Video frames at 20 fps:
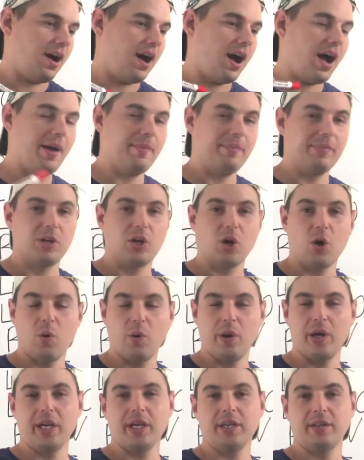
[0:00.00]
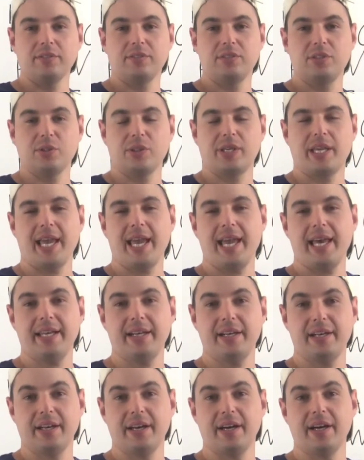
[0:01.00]
I'm going to
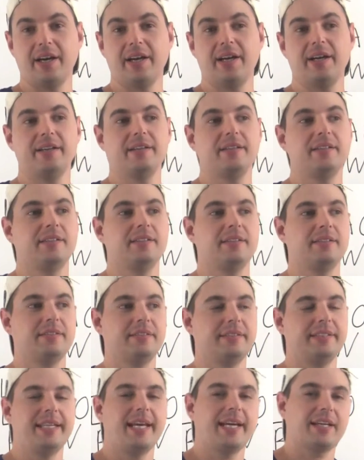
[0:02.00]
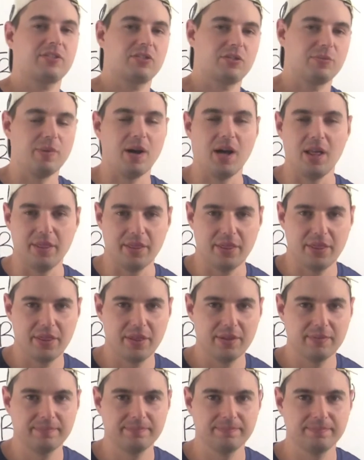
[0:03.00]
Canada next
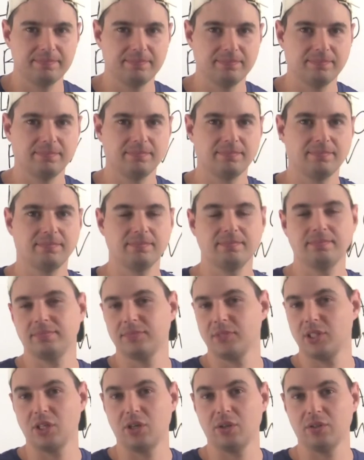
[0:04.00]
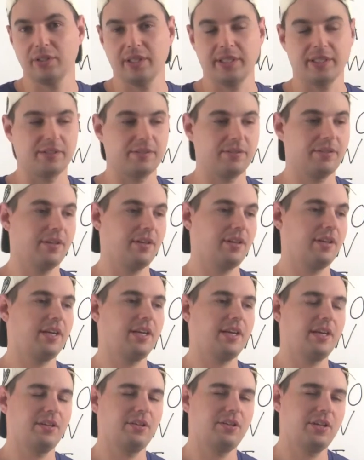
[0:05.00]
month.
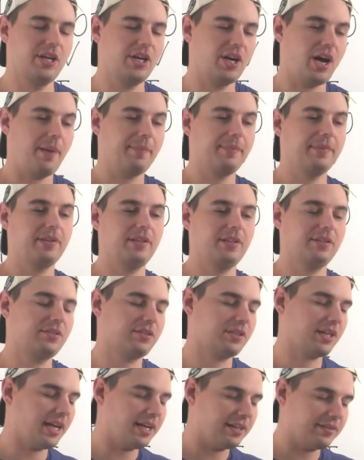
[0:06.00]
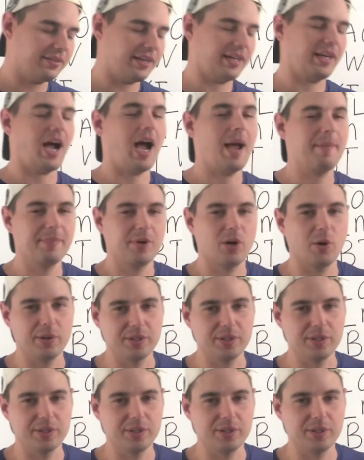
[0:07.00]
It's kind of saying, I'm